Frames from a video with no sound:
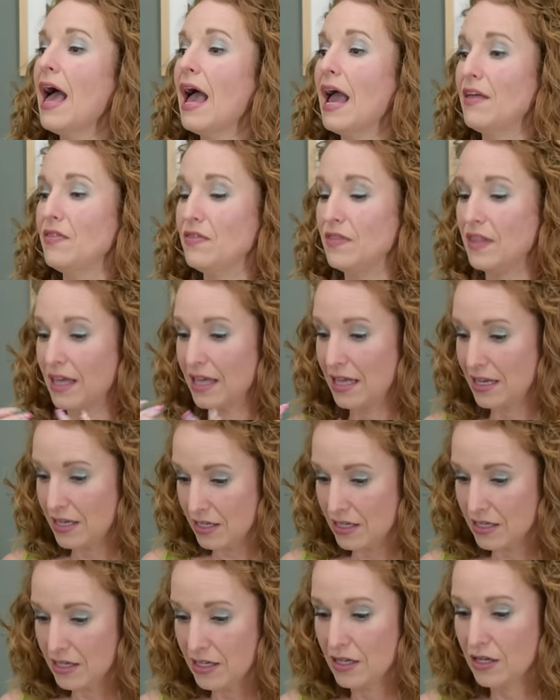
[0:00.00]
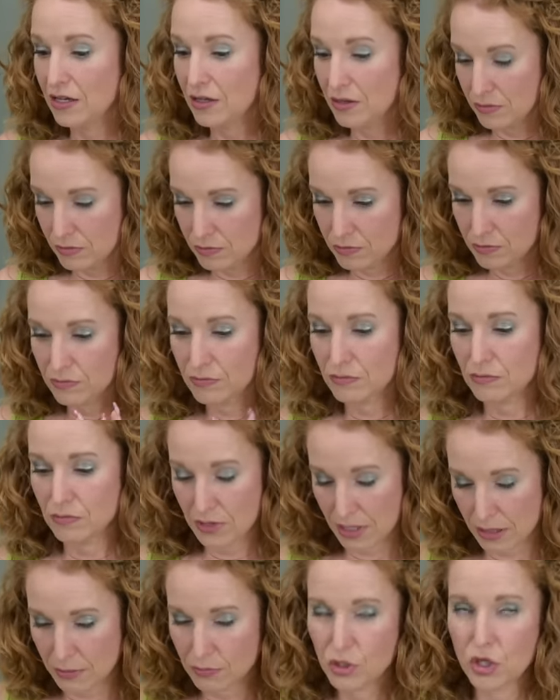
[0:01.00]
and then
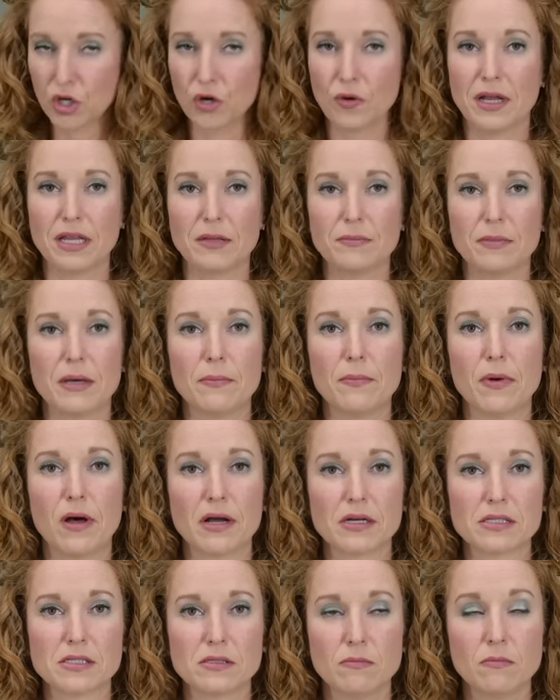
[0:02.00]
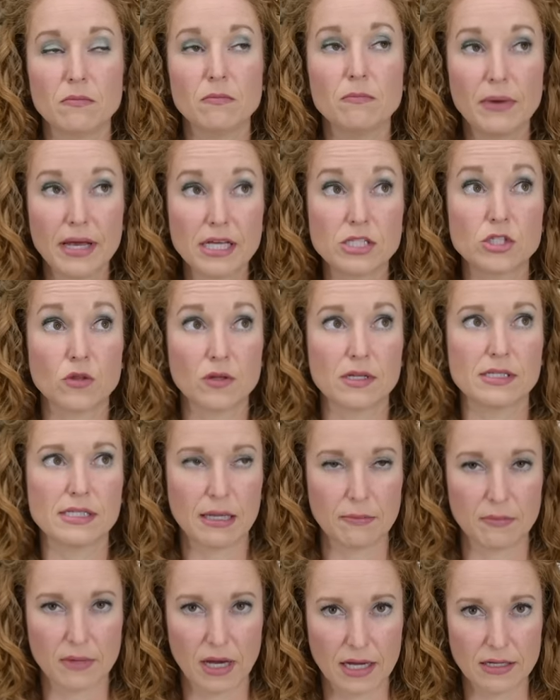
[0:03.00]
them curating me a box based on the
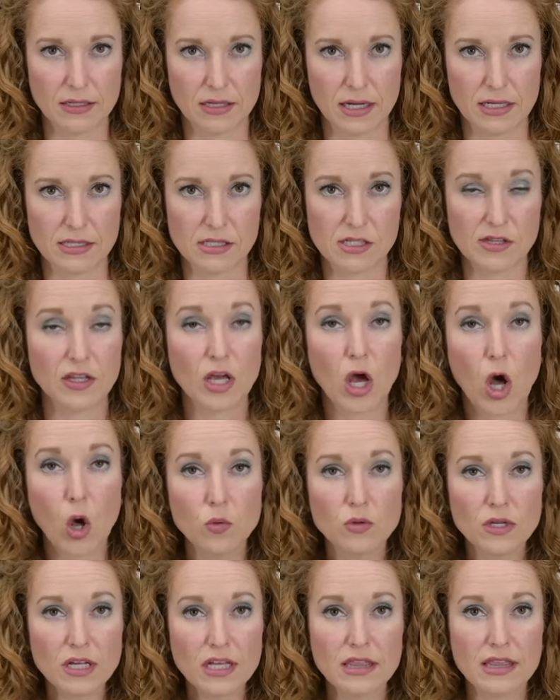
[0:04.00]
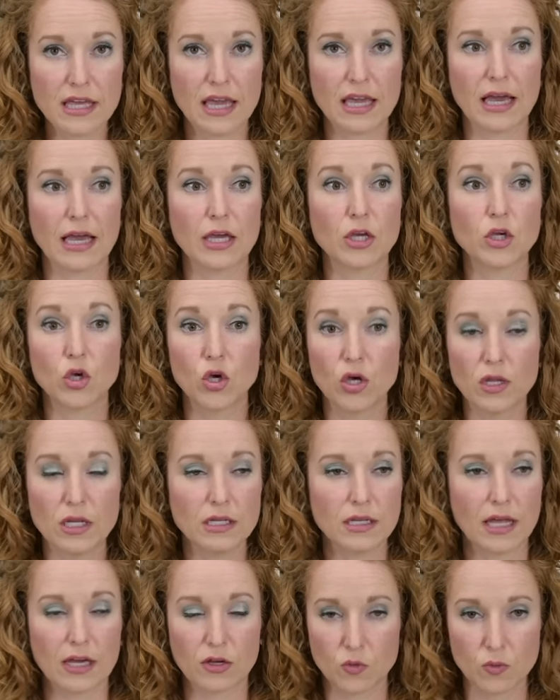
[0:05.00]
same guidelines. The only thing I
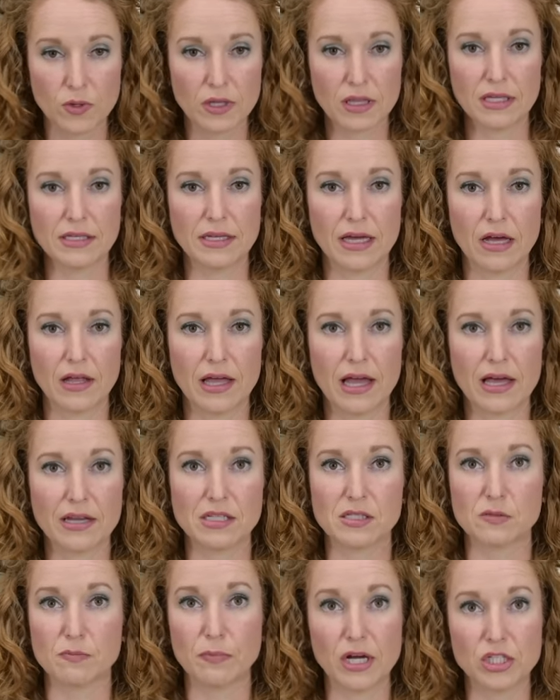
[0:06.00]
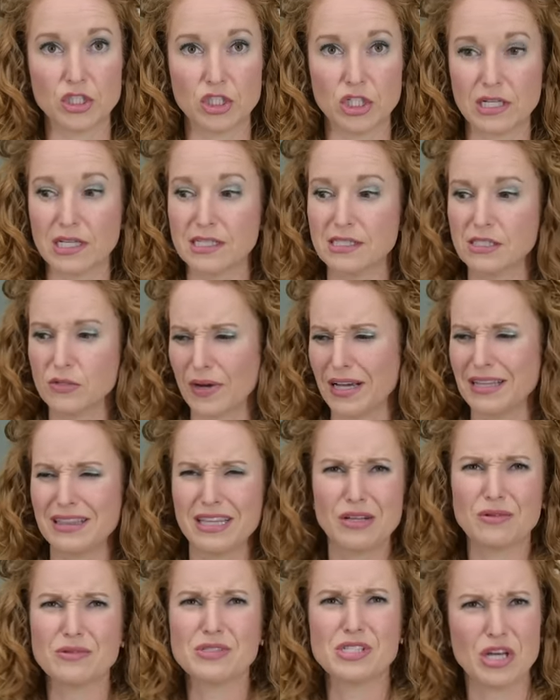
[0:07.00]
couldn't like really nail out is budget, because you're right,
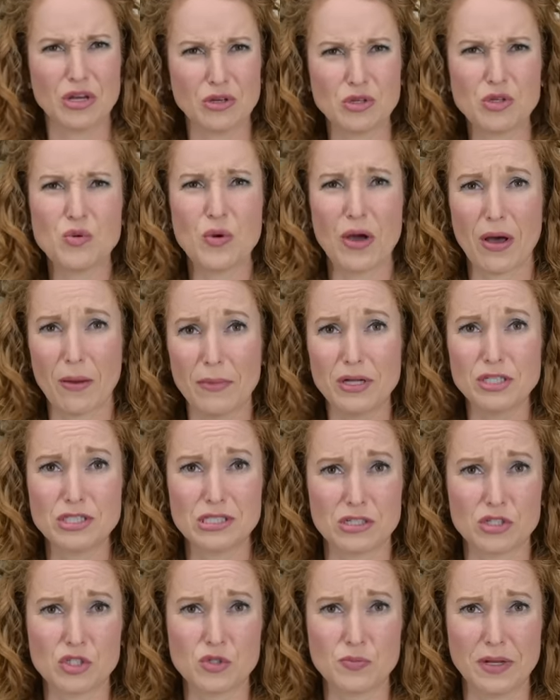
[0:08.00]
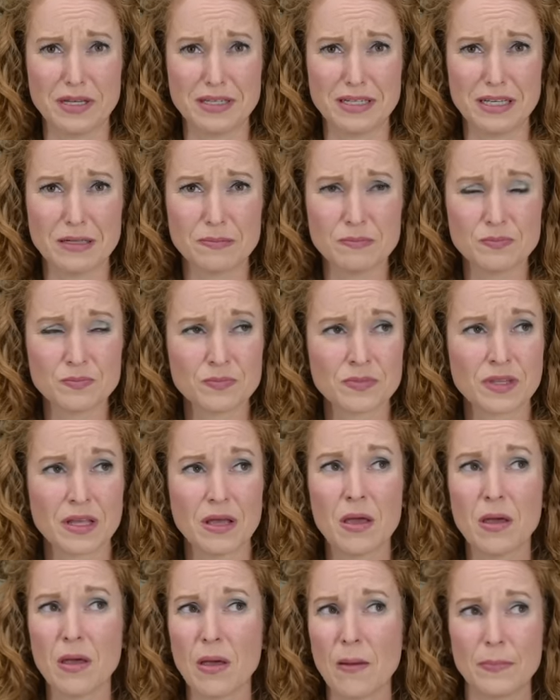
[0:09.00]
they don't tell you how much they're spending.
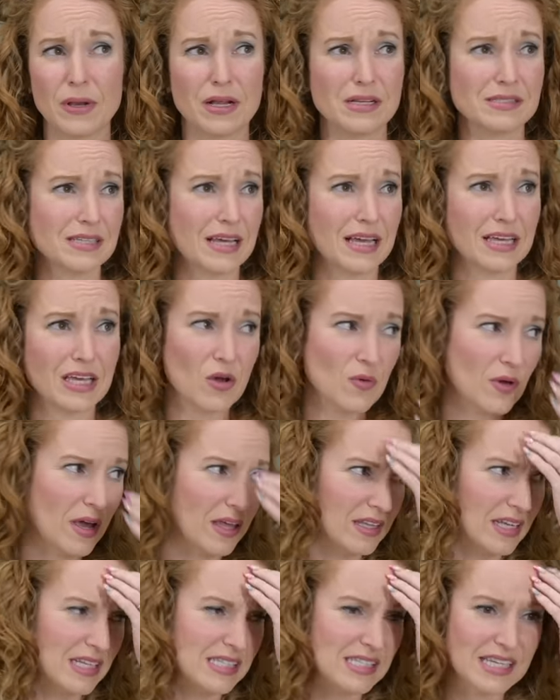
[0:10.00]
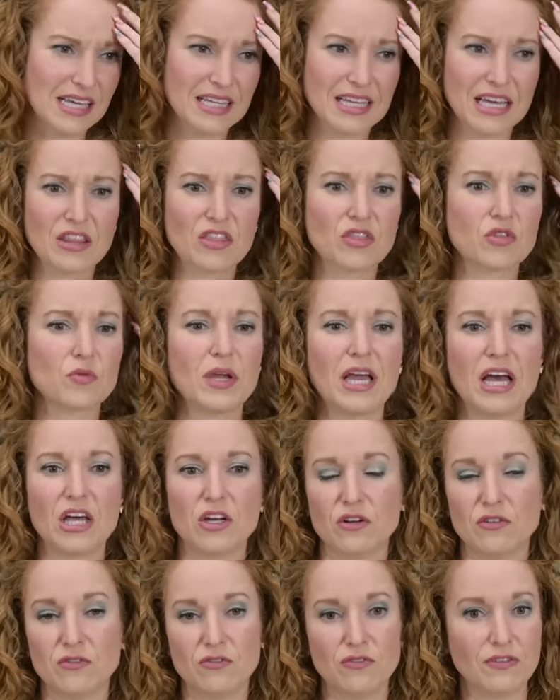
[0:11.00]
But I was like, okay, let's say like three
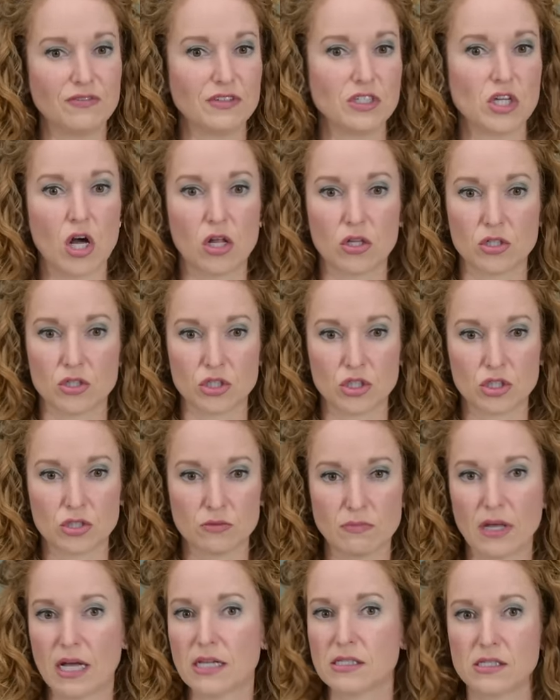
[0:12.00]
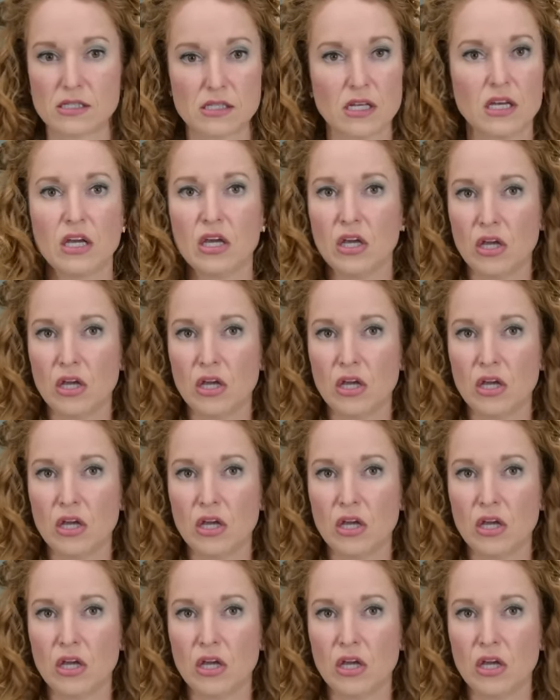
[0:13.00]
hundred fifty dollars. That's